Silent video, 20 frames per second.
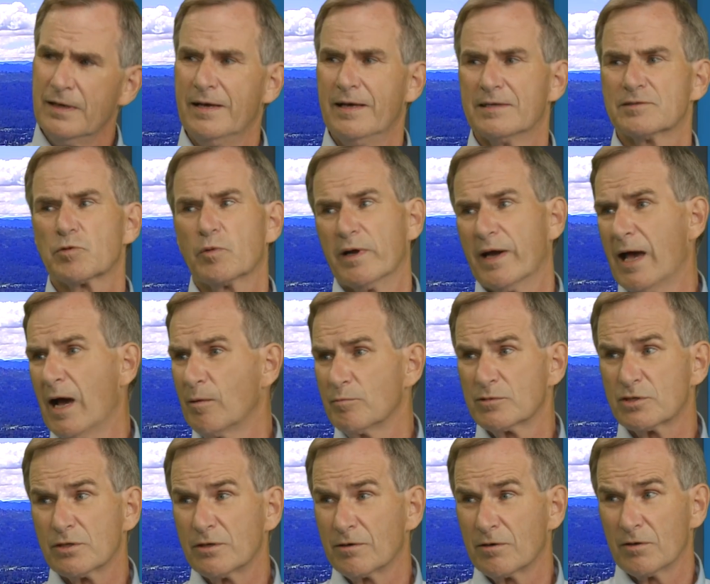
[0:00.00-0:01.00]
It's what happens
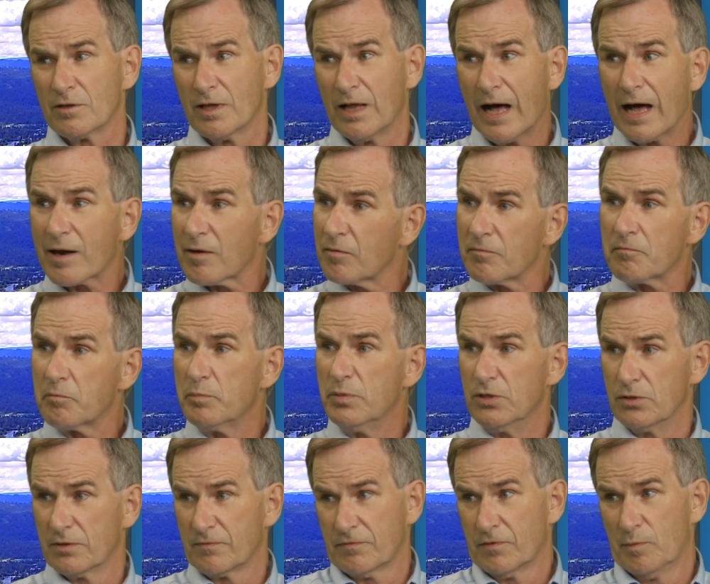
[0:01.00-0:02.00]
in a lot of
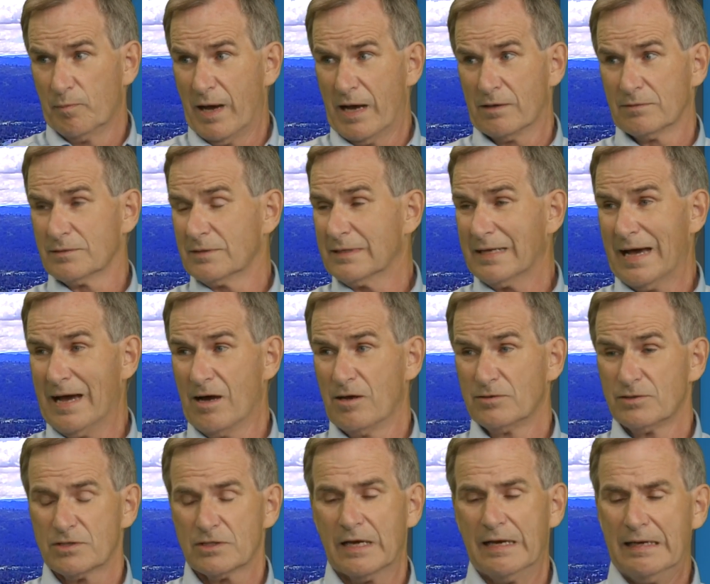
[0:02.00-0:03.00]
beautiful mountain
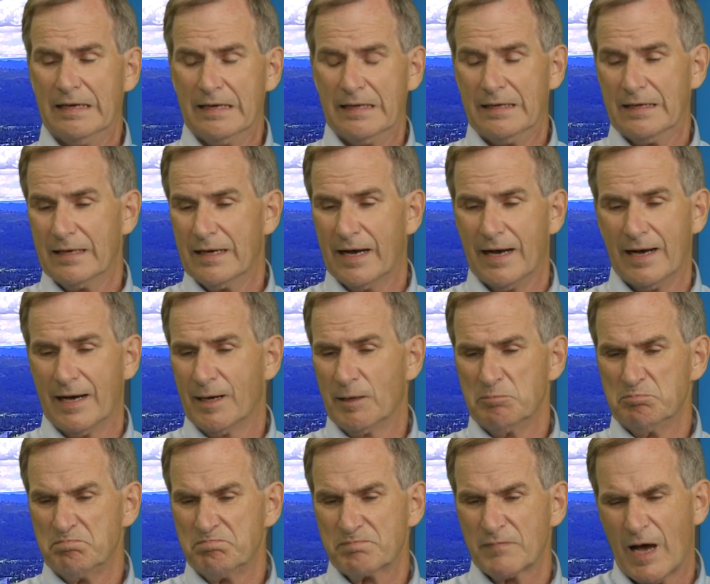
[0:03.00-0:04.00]
towns.
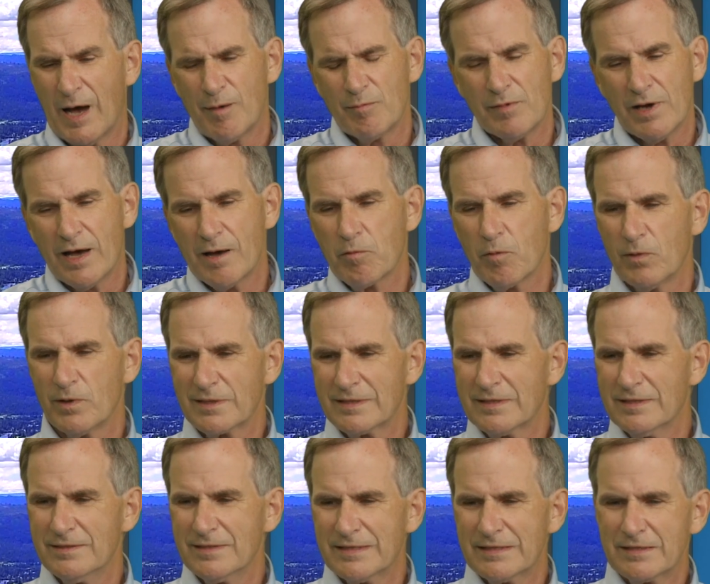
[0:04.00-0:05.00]
Um, I'm not
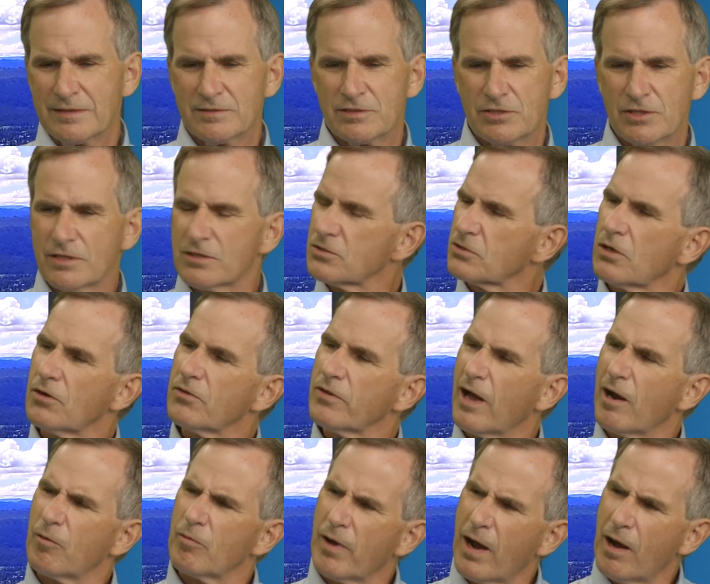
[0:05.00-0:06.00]
willing to see us go
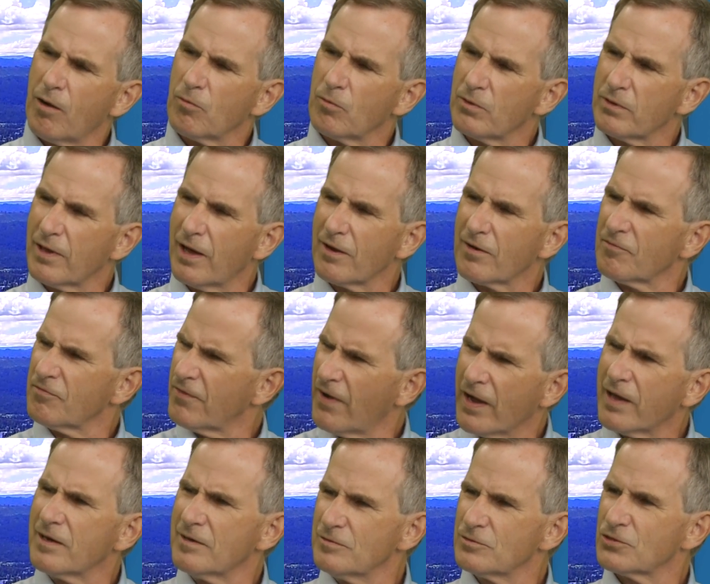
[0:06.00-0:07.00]
that route without a
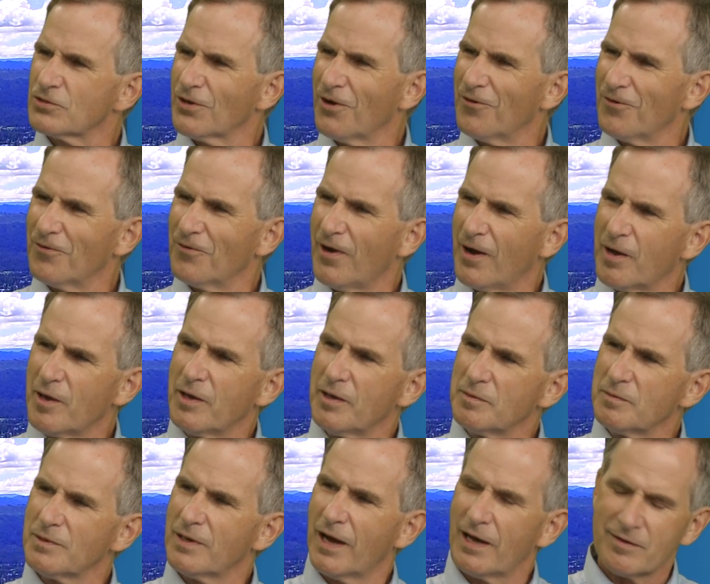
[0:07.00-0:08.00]
fight. So I
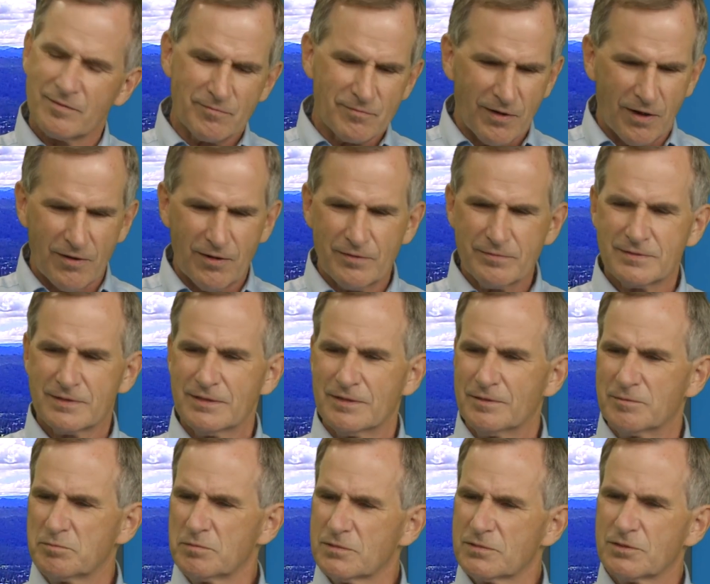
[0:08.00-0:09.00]
got involved
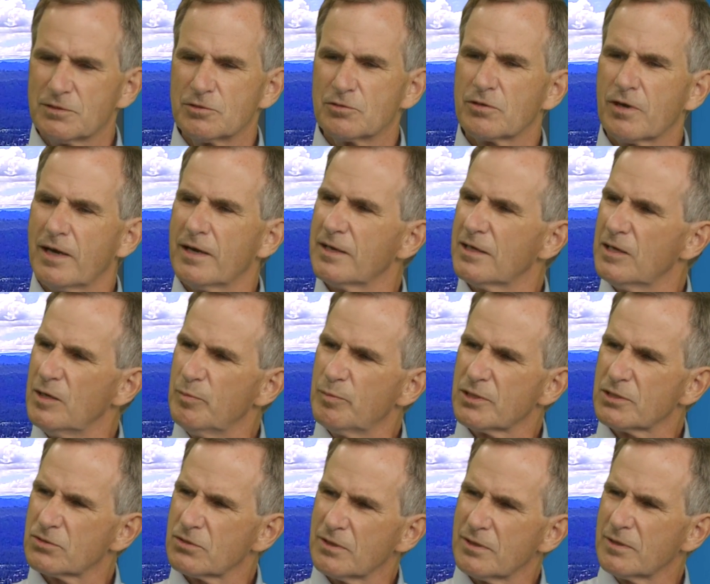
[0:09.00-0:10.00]
to, to try to keep
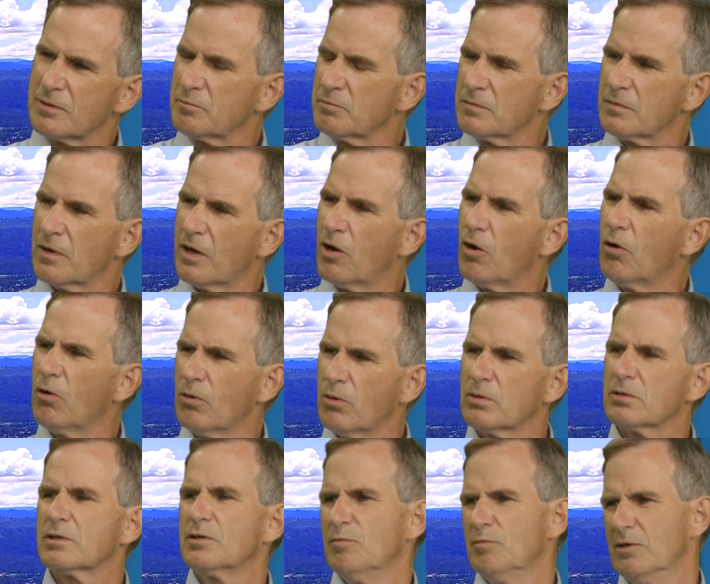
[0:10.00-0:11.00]
us a, a
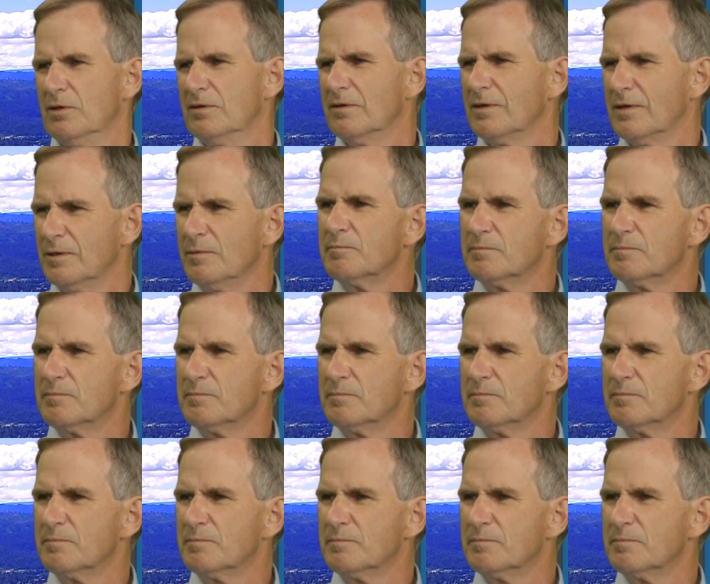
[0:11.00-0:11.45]
whole community.